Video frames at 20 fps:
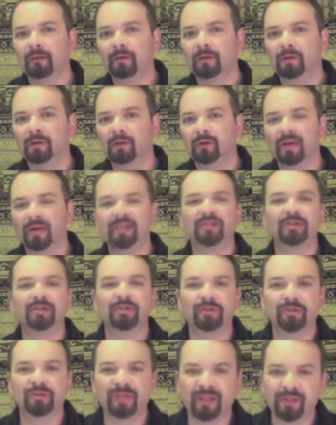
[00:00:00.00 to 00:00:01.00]
Gracie
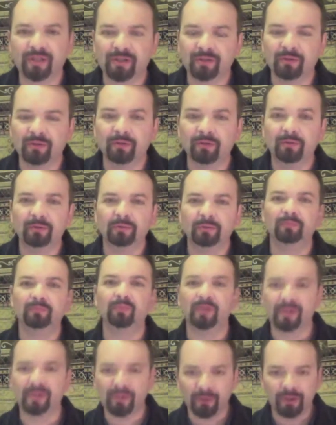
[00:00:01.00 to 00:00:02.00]
Jiu-Jitsu,
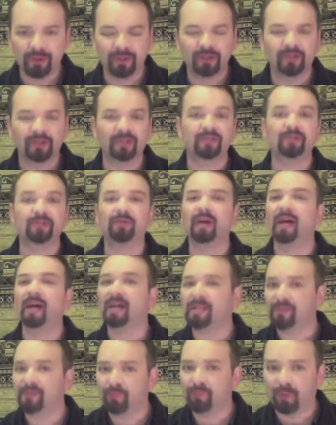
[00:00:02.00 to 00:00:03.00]
Brazilian Jiu-Jitsu
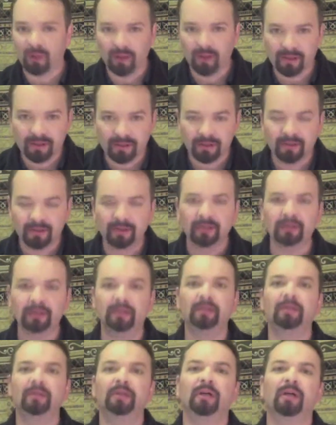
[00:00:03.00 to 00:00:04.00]
expert,
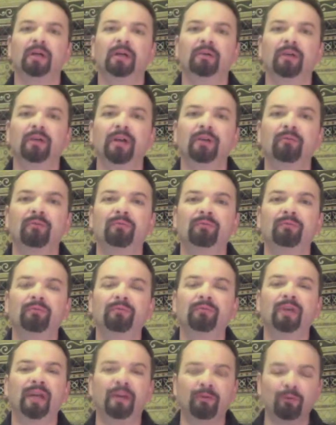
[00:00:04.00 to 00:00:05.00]
later
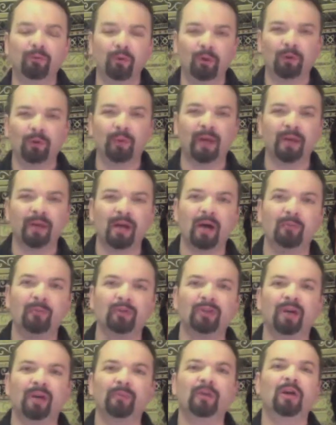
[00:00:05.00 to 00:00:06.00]
ruled by the
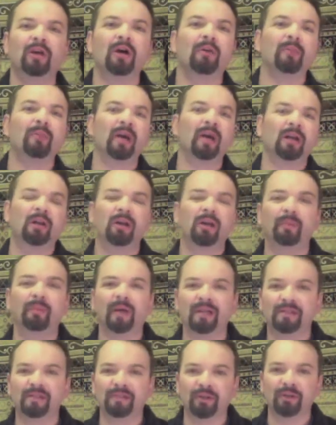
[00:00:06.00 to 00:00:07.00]
Abu Dhabi Combat Club
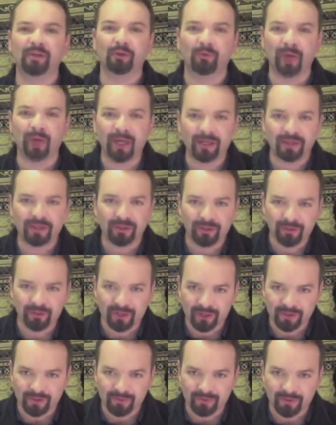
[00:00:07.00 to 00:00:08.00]
as the greatest
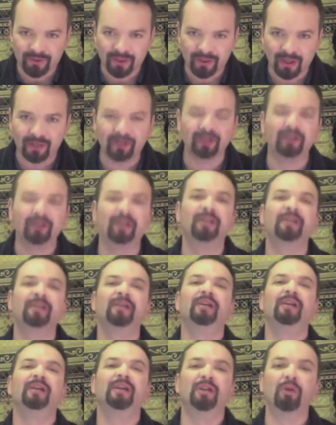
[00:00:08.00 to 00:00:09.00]
Jiu-Jitsu instructor
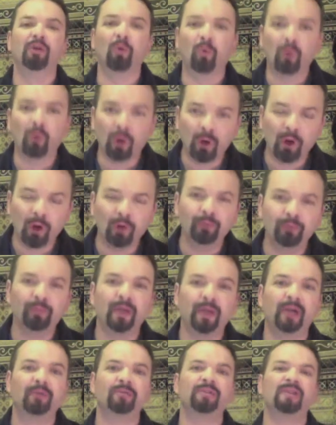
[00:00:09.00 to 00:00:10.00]
in the world,
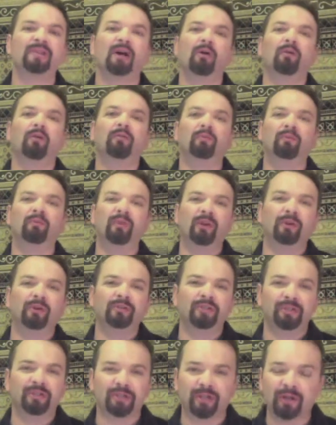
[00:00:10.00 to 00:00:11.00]
Pedro Sauer from Rio
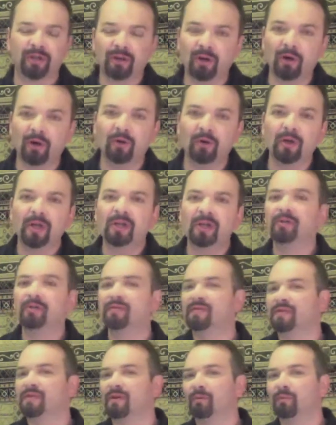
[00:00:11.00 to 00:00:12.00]
de Janeiro. He
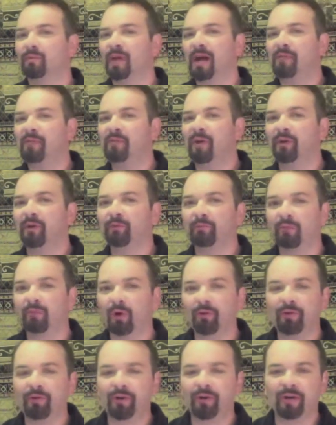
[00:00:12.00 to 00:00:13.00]
was a black belt
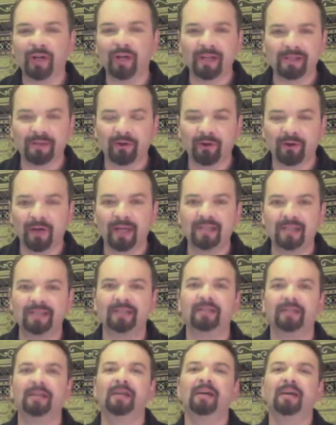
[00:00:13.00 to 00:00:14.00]
both under Rickson
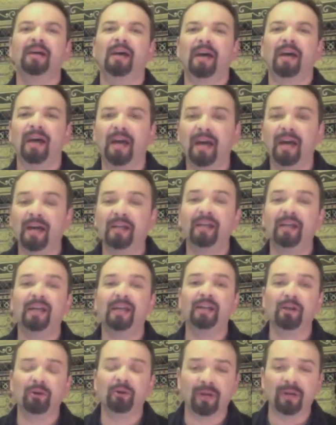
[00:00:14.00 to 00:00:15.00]
Gracie and
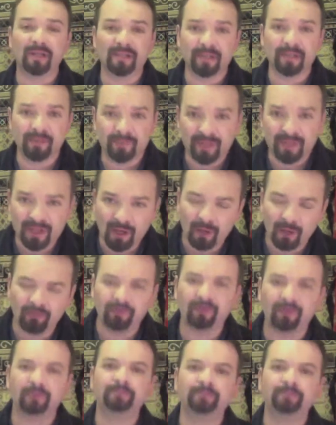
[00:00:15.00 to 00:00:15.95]
Helio Gracie himself.